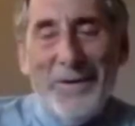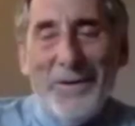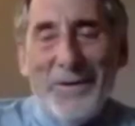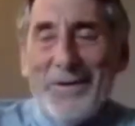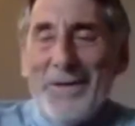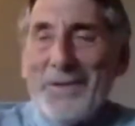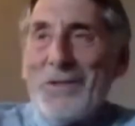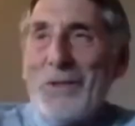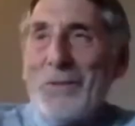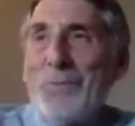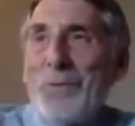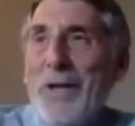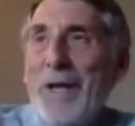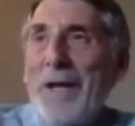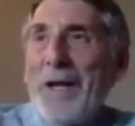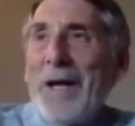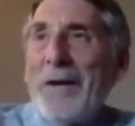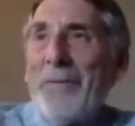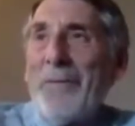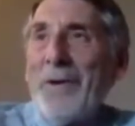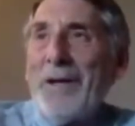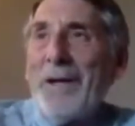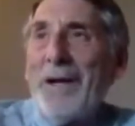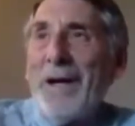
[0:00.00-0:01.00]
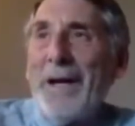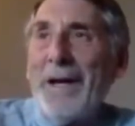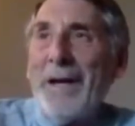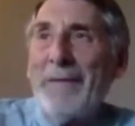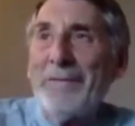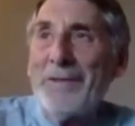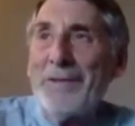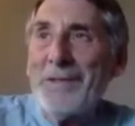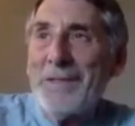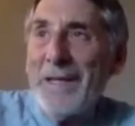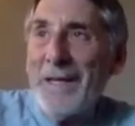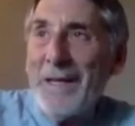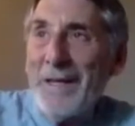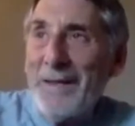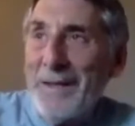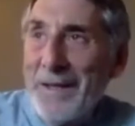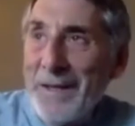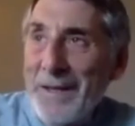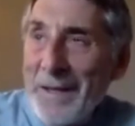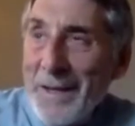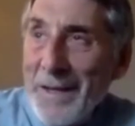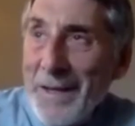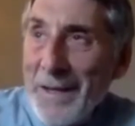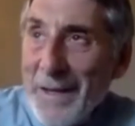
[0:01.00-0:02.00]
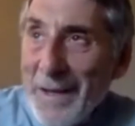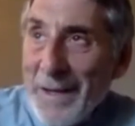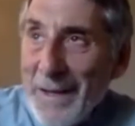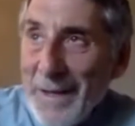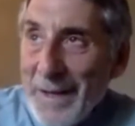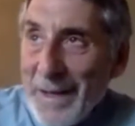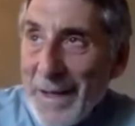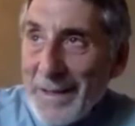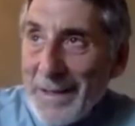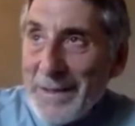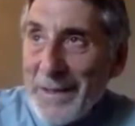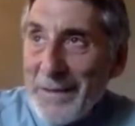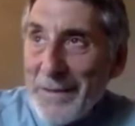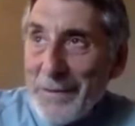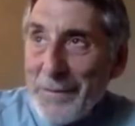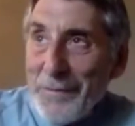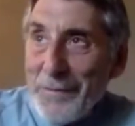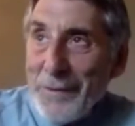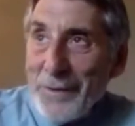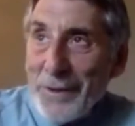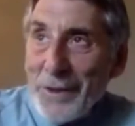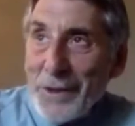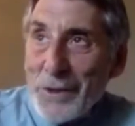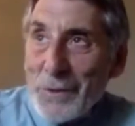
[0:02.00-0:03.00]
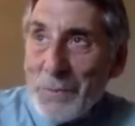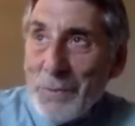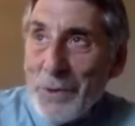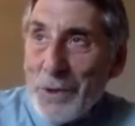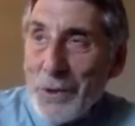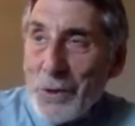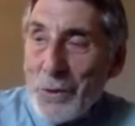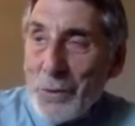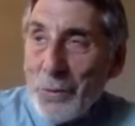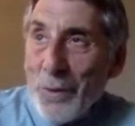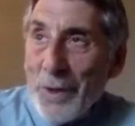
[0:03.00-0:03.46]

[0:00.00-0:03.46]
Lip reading: this is, and I have to say that the feeling is mutual.